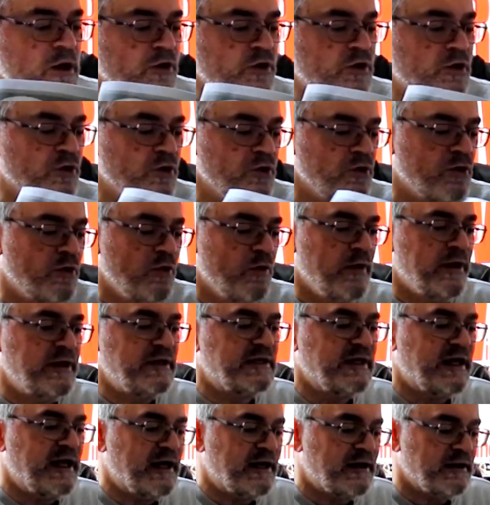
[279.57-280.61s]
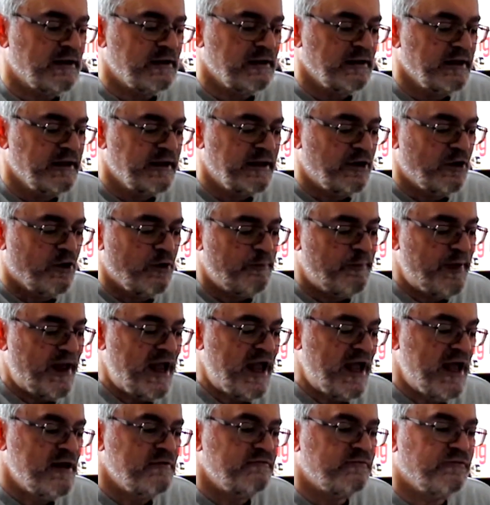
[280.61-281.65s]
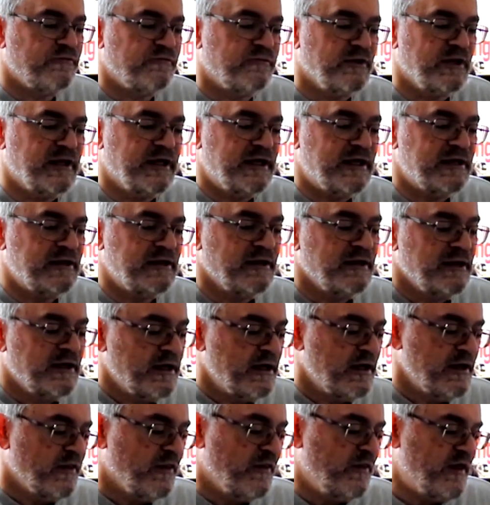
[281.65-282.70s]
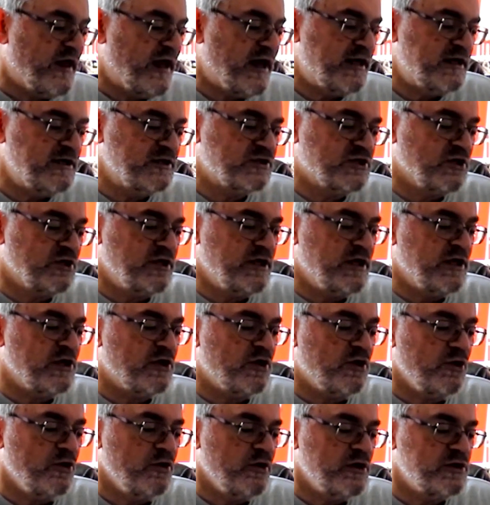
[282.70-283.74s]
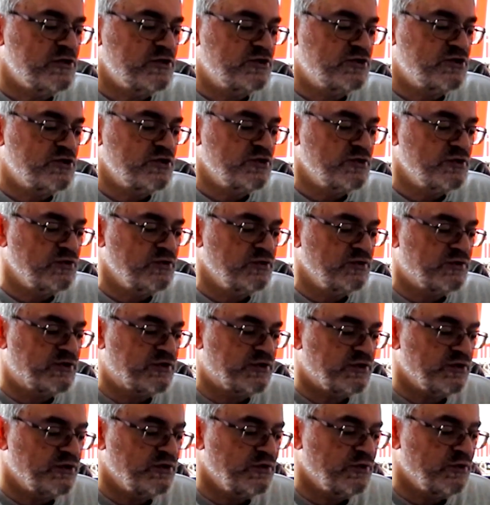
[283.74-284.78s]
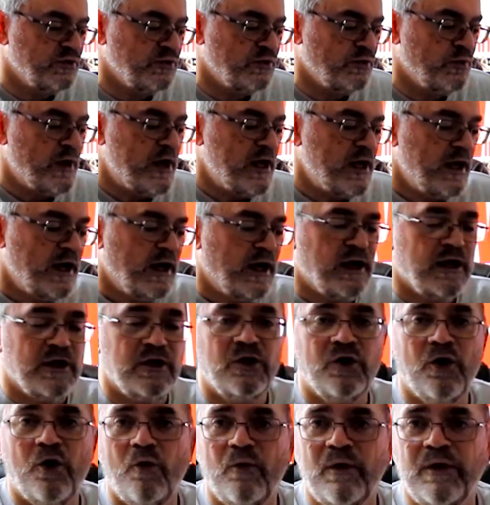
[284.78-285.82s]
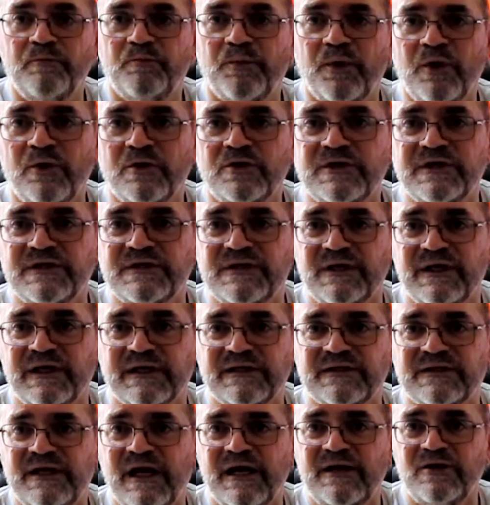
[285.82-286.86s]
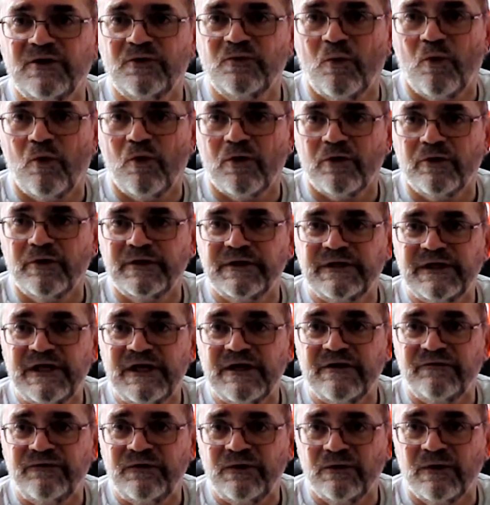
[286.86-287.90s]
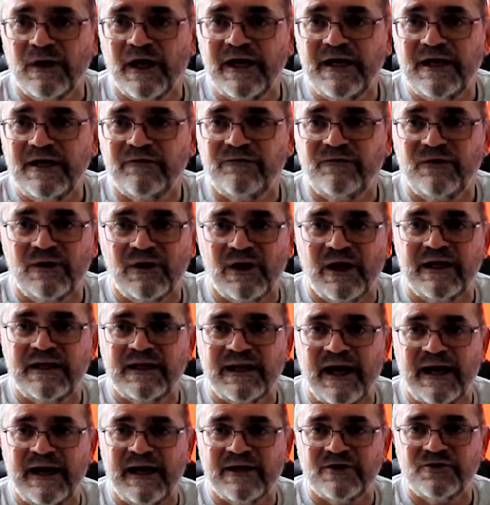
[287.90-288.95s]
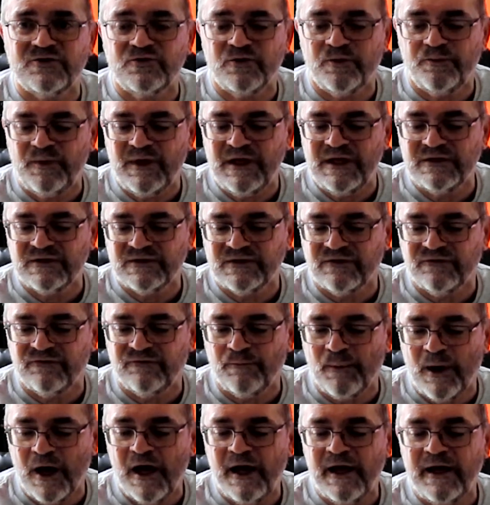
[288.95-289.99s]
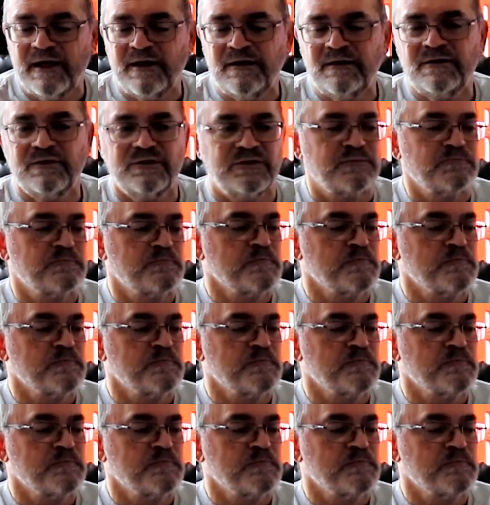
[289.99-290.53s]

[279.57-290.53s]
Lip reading: You're going to get a little pamphlet that is going to encourage you to go and purchase an extended warranty if you like that extra peace of mind.